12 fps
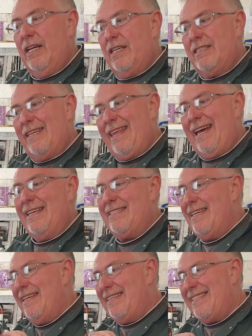So
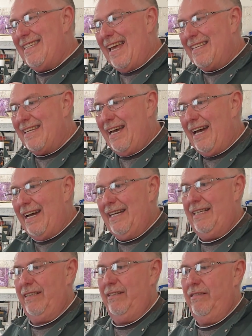that's it set at
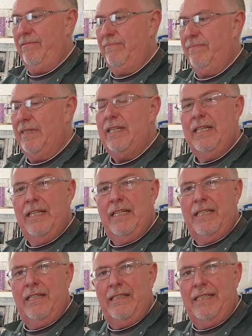idle.
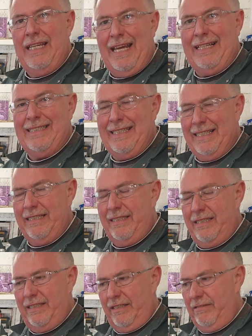Now the next thing
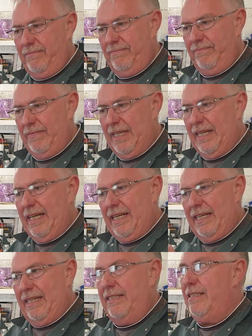to do
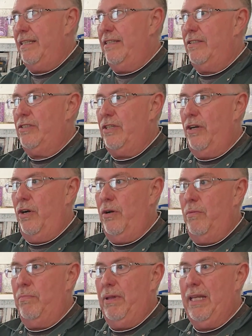is to
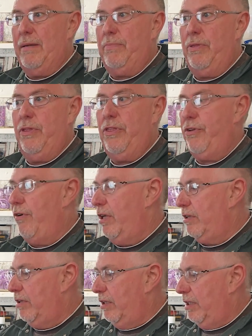blip the
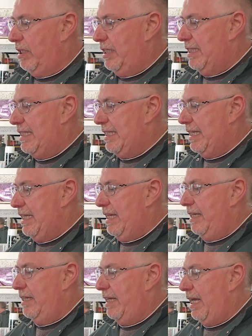throttle and see
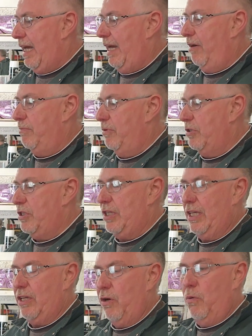how much
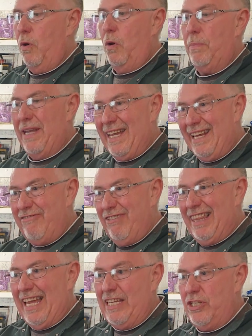they go up in
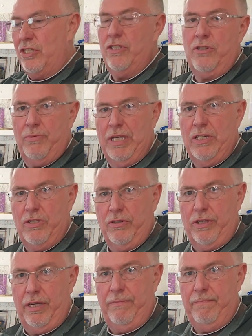relation to each
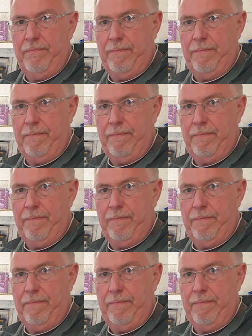other.